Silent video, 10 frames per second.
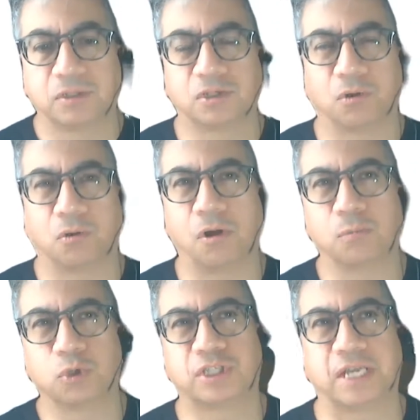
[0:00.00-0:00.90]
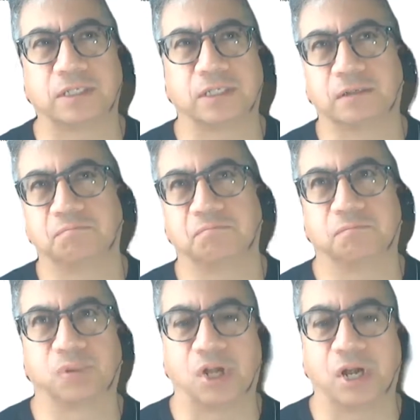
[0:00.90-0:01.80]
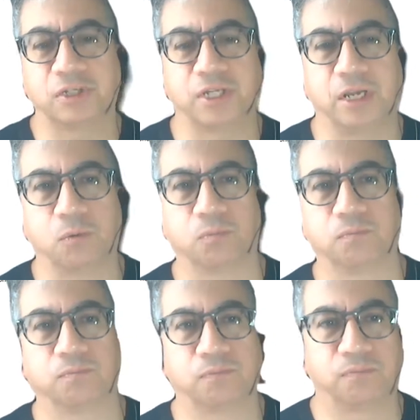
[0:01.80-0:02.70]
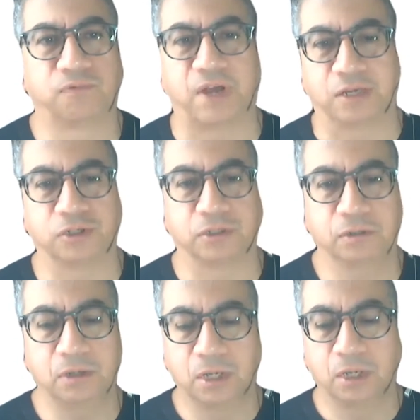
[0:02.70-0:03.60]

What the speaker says: So almost as in blockchain fashion,